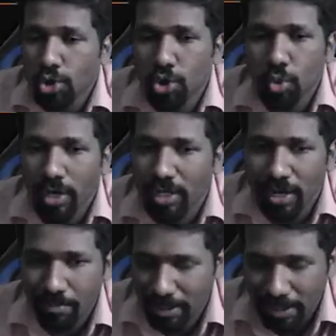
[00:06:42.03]

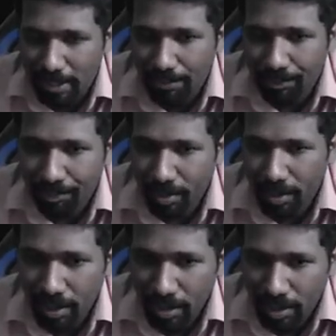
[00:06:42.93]
together method.
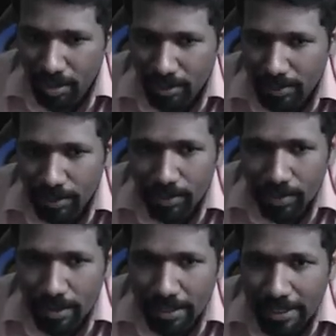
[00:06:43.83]
So
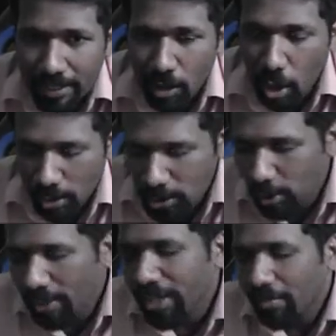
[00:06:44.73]
close
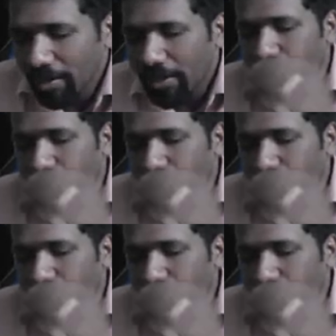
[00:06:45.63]
together method